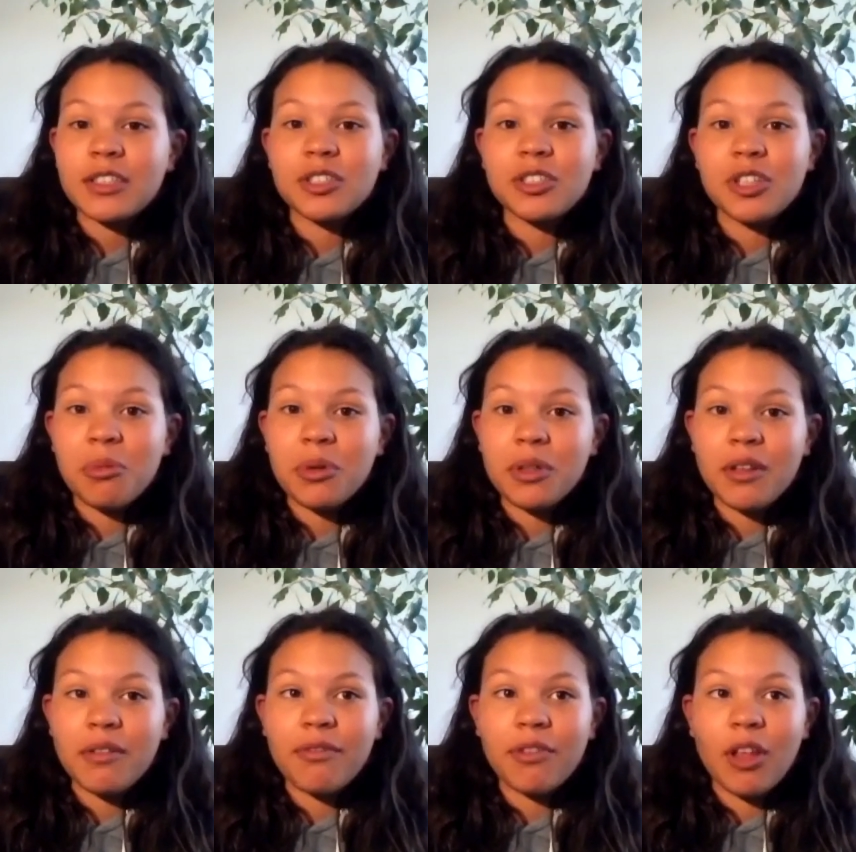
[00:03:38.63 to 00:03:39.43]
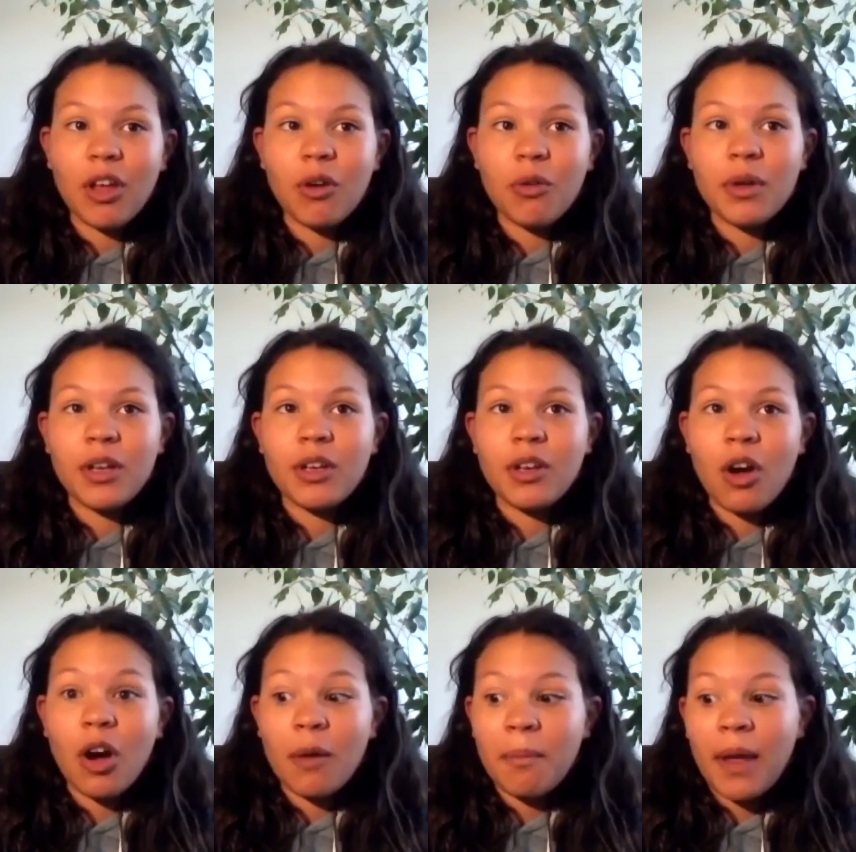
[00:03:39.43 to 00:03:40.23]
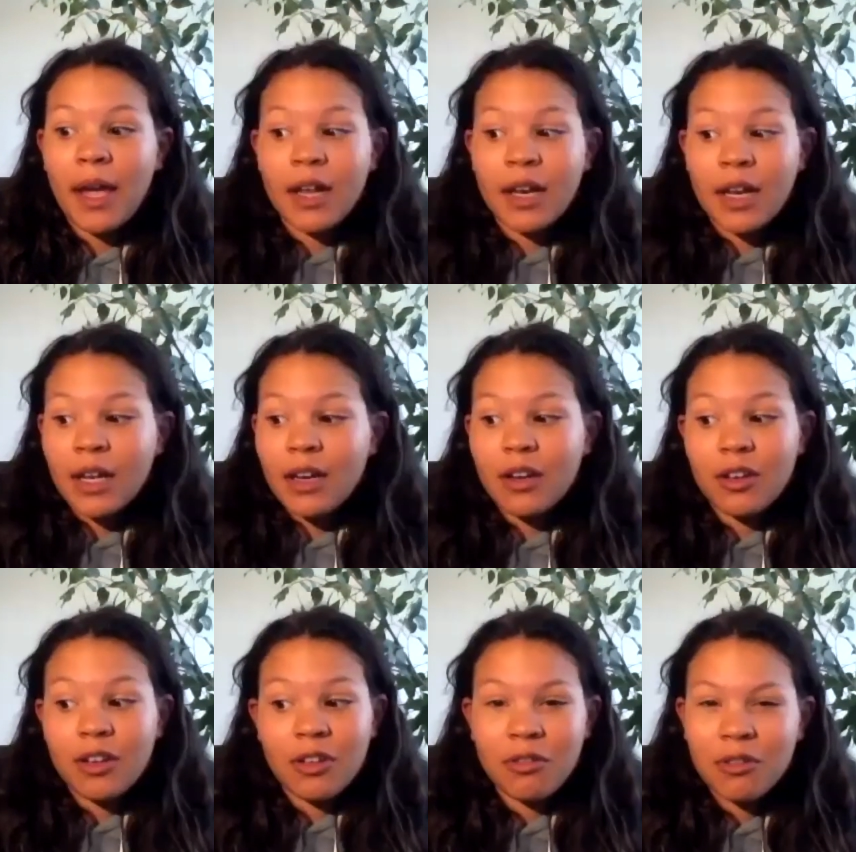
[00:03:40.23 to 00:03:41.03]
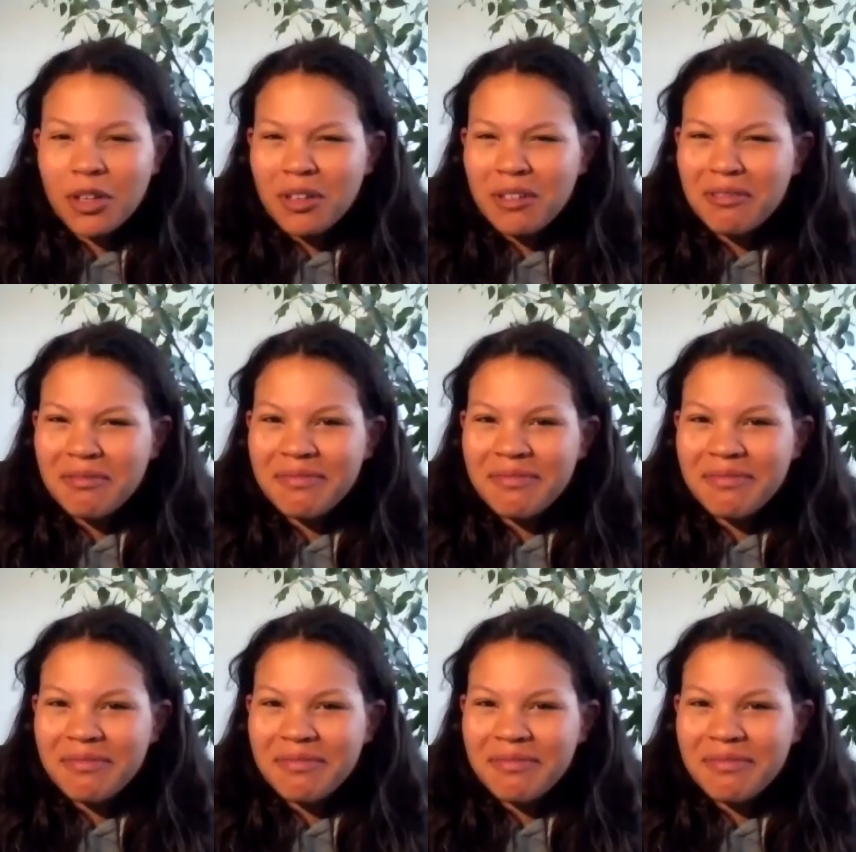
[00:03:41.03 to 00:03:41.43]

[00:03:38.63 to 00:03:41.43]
to go with the flow and not panic, you know?